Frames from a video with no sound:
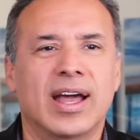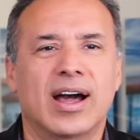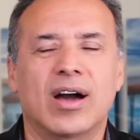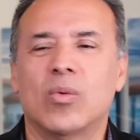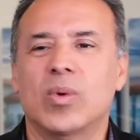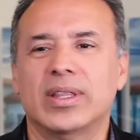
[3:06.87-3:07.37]

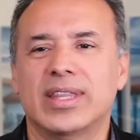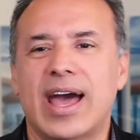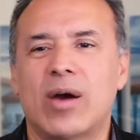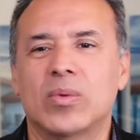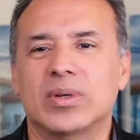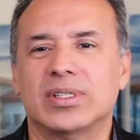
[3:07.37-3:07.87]
When
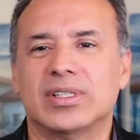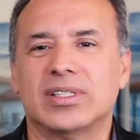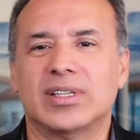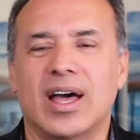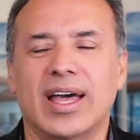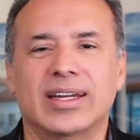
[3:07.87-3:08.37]
that was
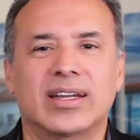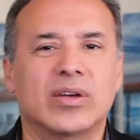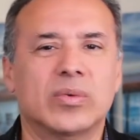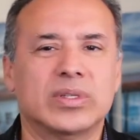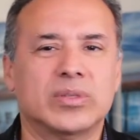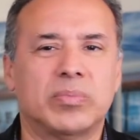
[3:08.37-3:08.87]
designed and it
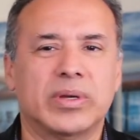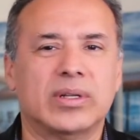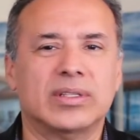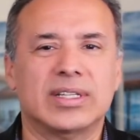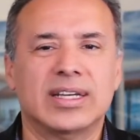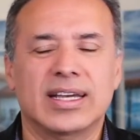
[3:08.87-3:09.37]
was
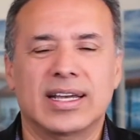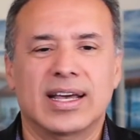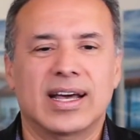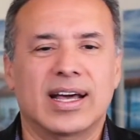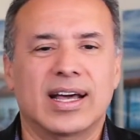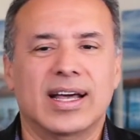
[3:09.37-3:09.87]
built,
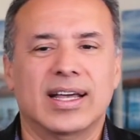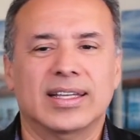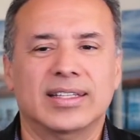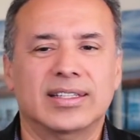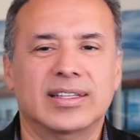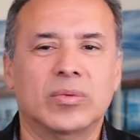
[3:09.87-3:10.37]

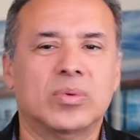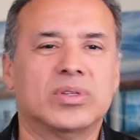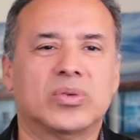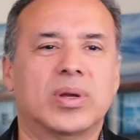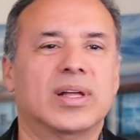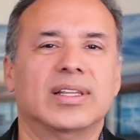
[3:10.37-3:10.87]
it
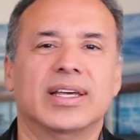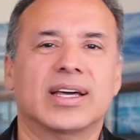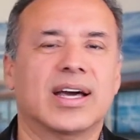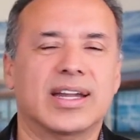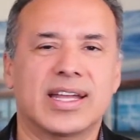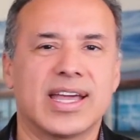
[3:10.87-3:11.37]
was really
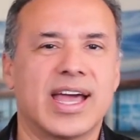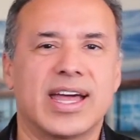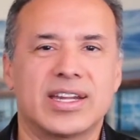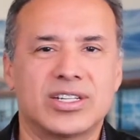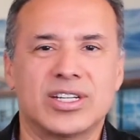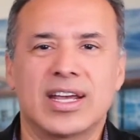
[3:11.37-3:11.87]
cutting
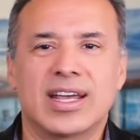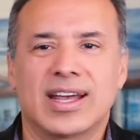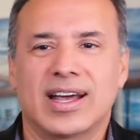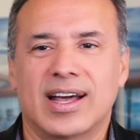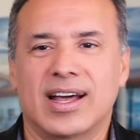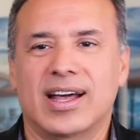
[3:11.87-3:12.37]
edge.
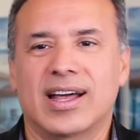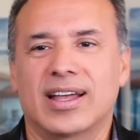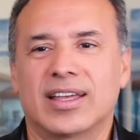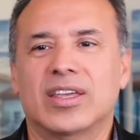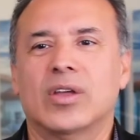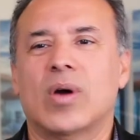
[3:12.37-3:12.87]

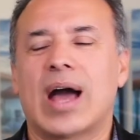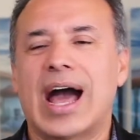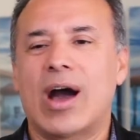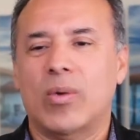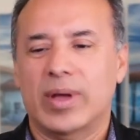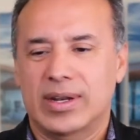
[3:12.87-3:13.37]

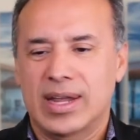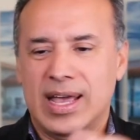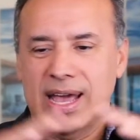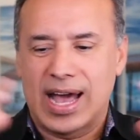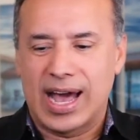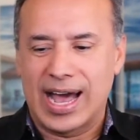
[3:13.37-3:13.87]
How it
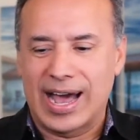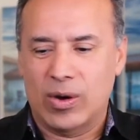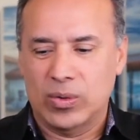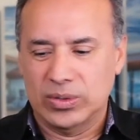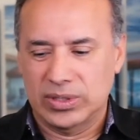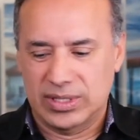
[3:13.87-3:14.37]

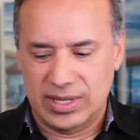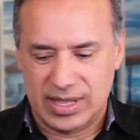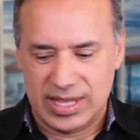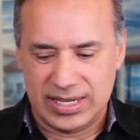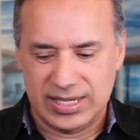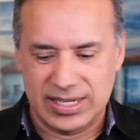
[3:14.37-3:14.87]

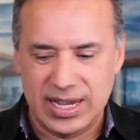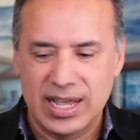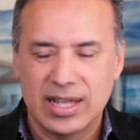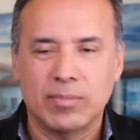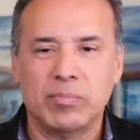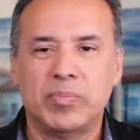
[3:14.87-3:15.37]
housed this
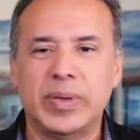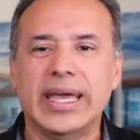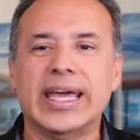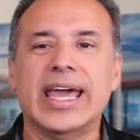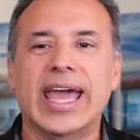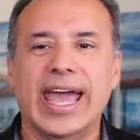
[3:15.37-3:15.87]

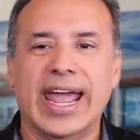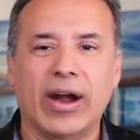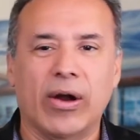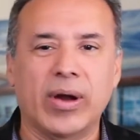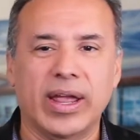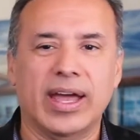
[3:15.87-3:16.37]
big
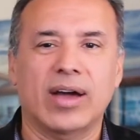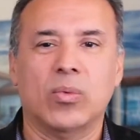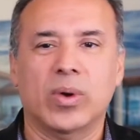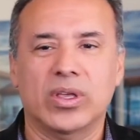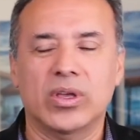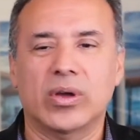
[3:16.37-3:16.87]
area
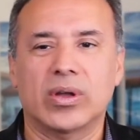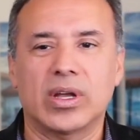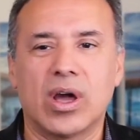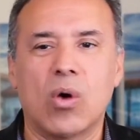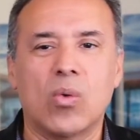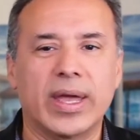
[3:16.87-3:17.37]
where you could
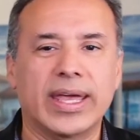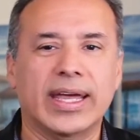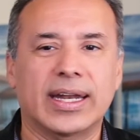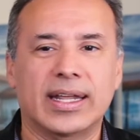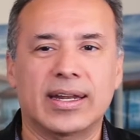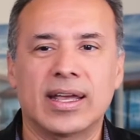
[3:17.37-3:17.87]
go
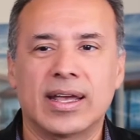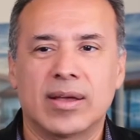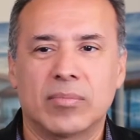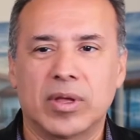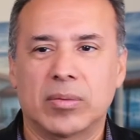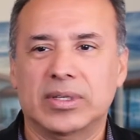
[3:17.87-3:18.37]
in and
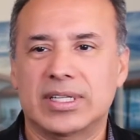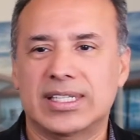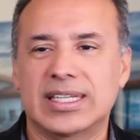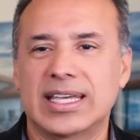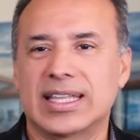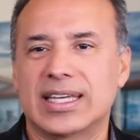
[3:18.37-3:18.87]
be able to
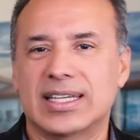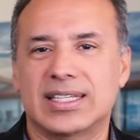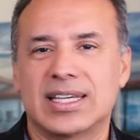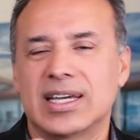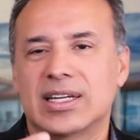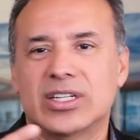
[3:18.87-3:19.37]
see
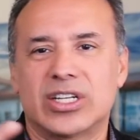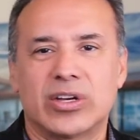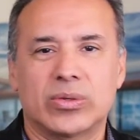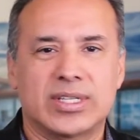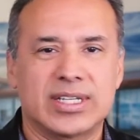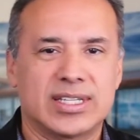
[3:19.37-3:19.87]
this
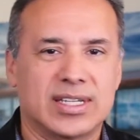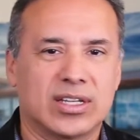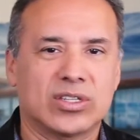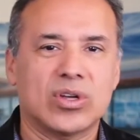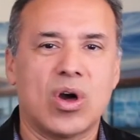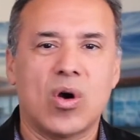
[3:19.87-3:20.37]

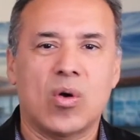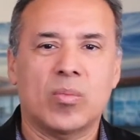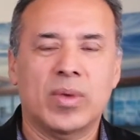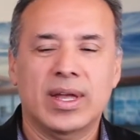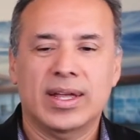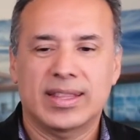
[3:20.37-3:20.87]
geodesic
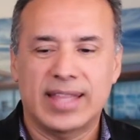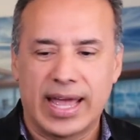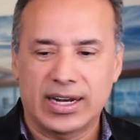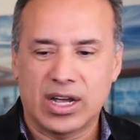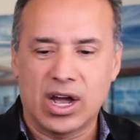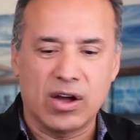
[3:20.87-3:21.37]
dome
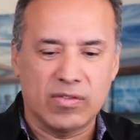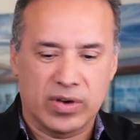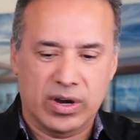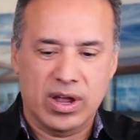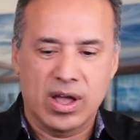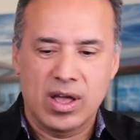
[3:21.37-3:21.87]
that
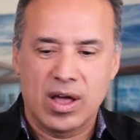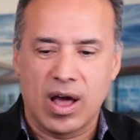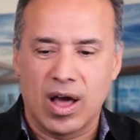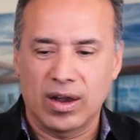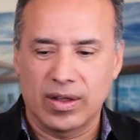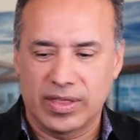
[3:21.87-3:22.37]
covered
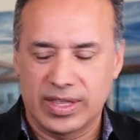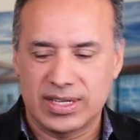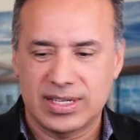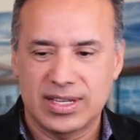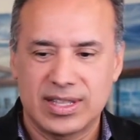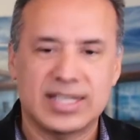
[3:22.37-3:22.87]
all of
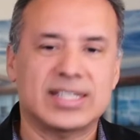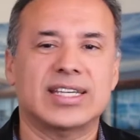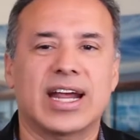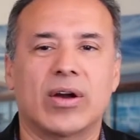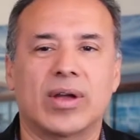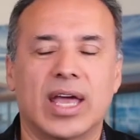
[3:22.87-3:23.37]
this
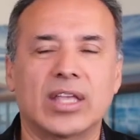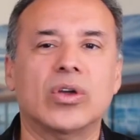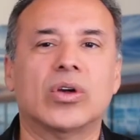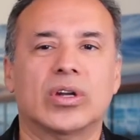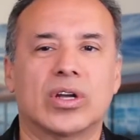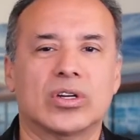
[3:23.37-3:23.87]
area, and you
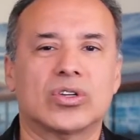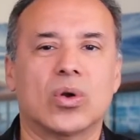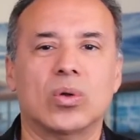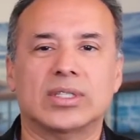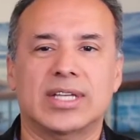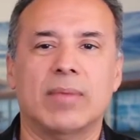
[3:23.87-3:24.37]
could
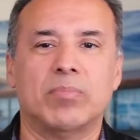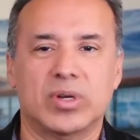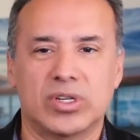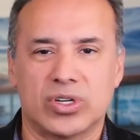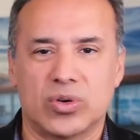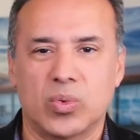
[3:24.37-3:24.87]
control
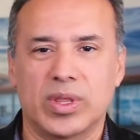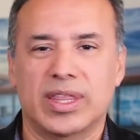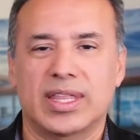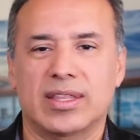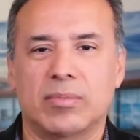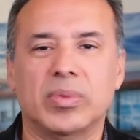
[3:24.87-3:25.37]
temperature
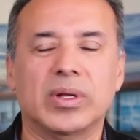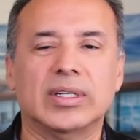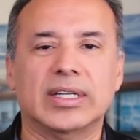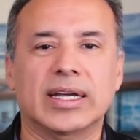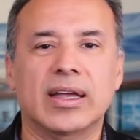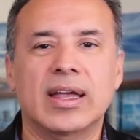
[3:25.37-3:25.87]
within the
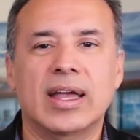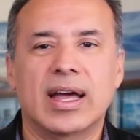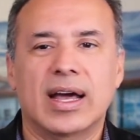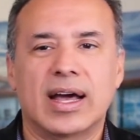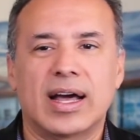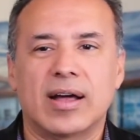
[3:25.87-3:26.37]
building.
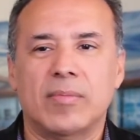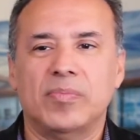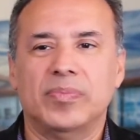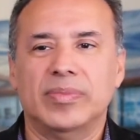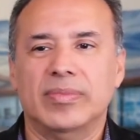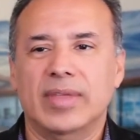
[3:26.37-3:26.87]

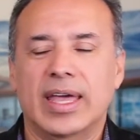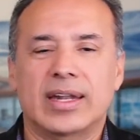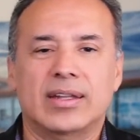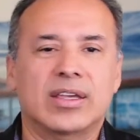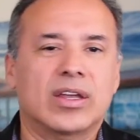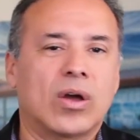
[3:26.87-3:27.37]

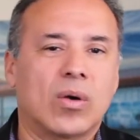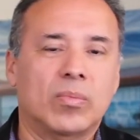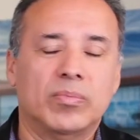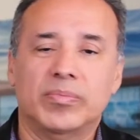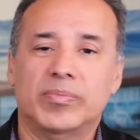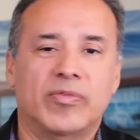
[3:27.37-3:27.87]

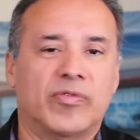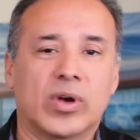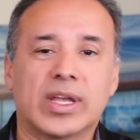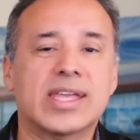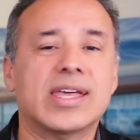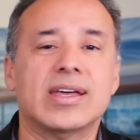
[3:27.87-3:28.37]
For
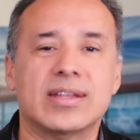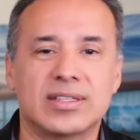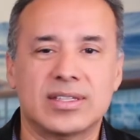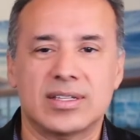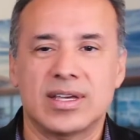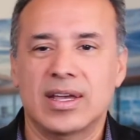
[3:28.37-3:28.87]

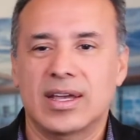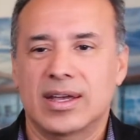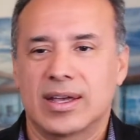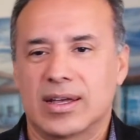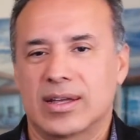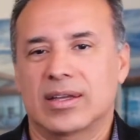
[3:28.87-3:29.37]
kids,
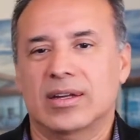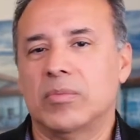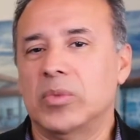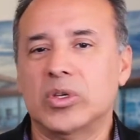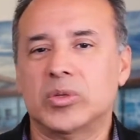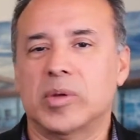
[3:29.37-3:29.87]
an
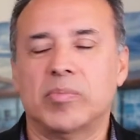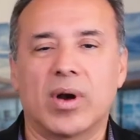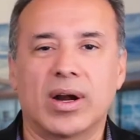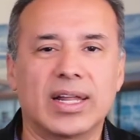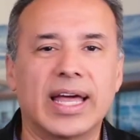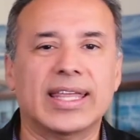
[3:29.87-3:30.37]
amusement
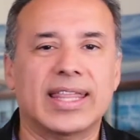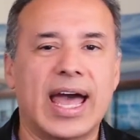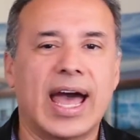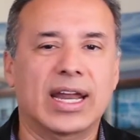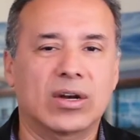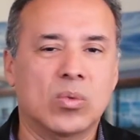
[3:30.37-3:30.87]
park like
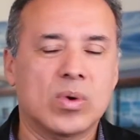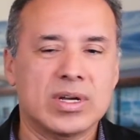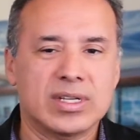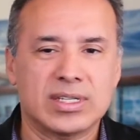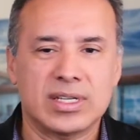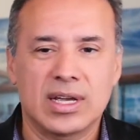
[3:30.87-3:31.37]
that
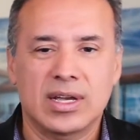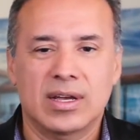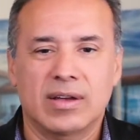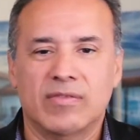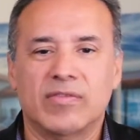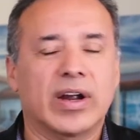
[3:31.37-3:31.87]
was
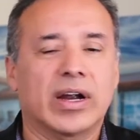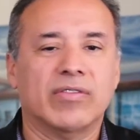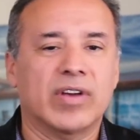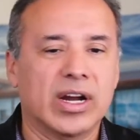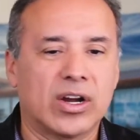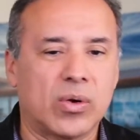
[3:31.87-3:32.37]
very,
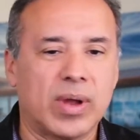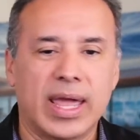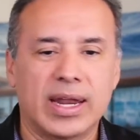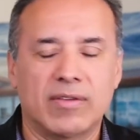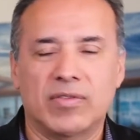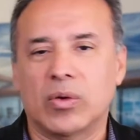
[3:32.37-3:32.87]
very
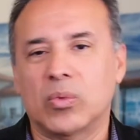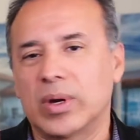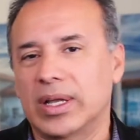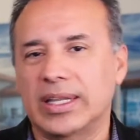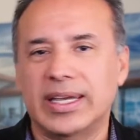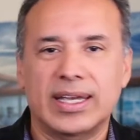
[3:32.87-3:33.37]
creative. That
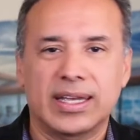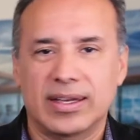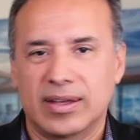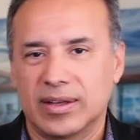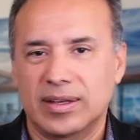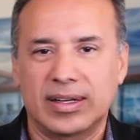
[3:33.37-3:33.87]
really,
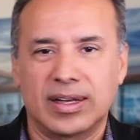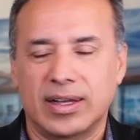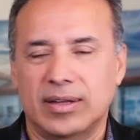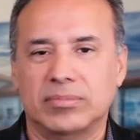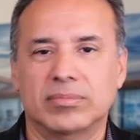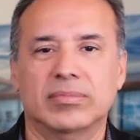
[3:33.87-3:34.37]

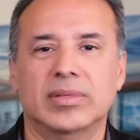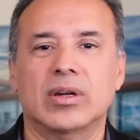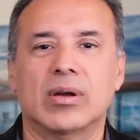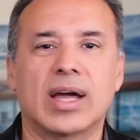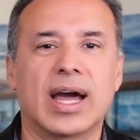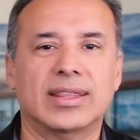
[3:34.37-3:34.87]

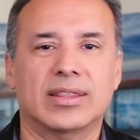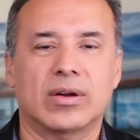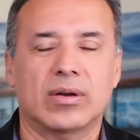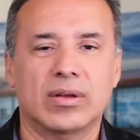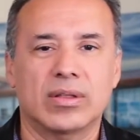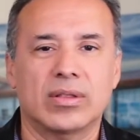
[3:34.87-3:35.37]
got
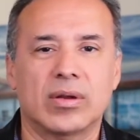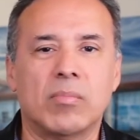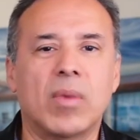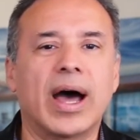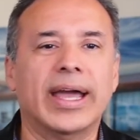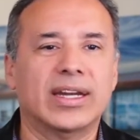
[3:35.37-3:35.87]
their
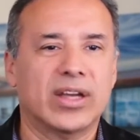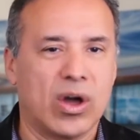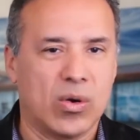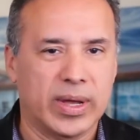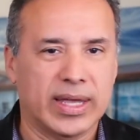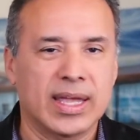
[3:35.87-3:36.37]
mind
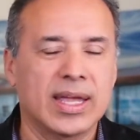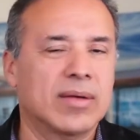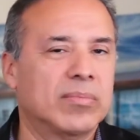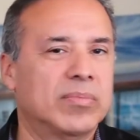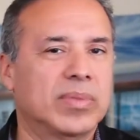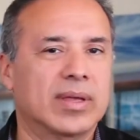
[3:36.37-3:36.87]
going.
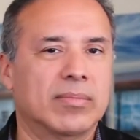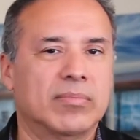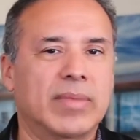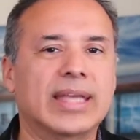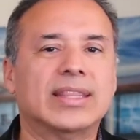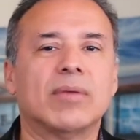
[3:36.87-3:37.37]

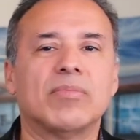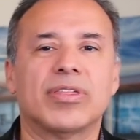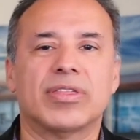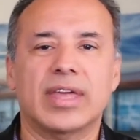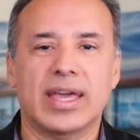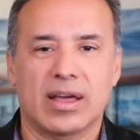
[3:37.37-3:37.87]
Made them
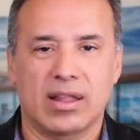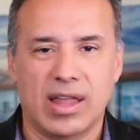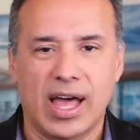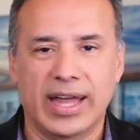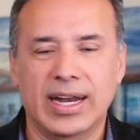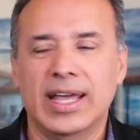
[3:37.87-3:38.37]
think a
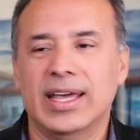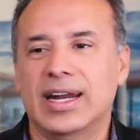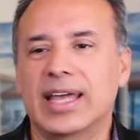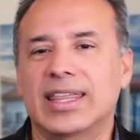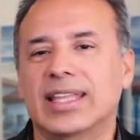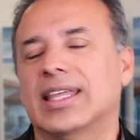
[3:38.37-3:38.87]
lot. And
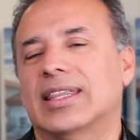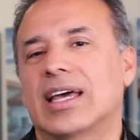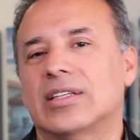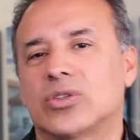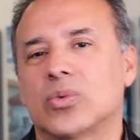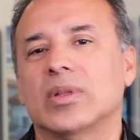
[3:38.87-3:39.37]
I think that
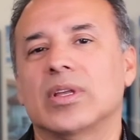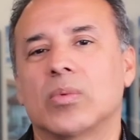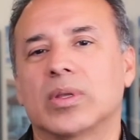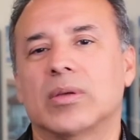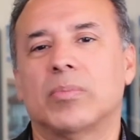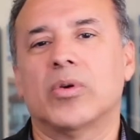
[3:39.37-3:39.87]
that's really
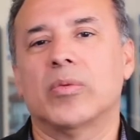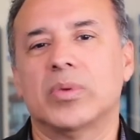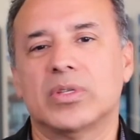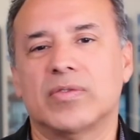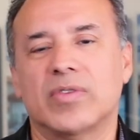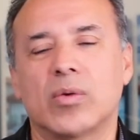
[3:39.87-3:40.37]
what the
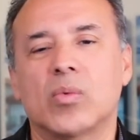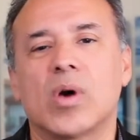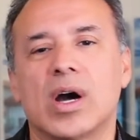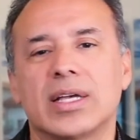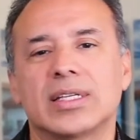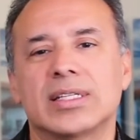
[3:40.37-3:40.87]
purpose of it
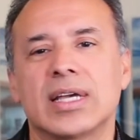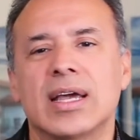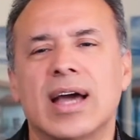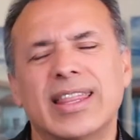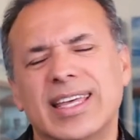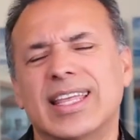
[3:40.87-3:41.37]
was.
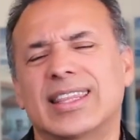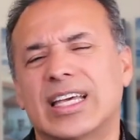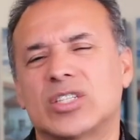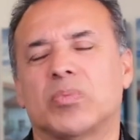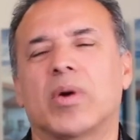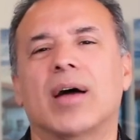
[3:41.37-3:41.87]
I think that
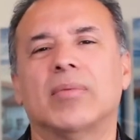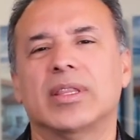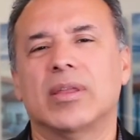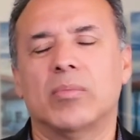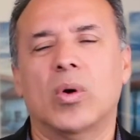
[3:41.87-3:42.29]
that's probably the